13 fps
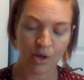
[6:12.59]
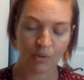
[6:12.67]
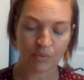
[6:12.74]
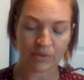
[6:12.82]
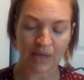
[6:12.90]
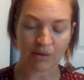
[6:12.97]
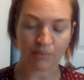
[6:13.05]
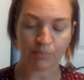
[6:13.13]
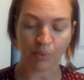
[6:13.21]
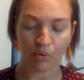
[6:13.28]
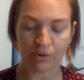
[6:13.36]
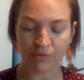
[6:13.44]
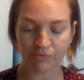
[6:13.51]
without a
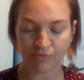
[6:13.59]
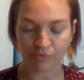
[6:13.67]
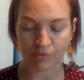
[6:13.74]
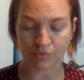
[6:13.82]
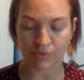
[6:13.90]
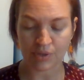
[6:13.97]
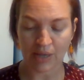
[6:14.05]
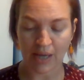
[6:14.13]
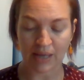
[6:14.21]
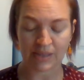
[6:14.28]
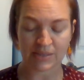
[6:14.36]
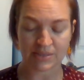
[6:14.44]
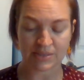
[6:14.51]
bowl of fruit
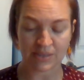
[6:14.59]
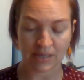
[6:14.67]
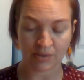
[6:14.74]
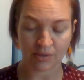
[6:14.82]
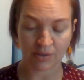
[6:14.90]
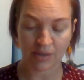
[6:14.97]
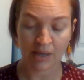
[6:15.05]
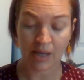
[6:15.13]
at its center,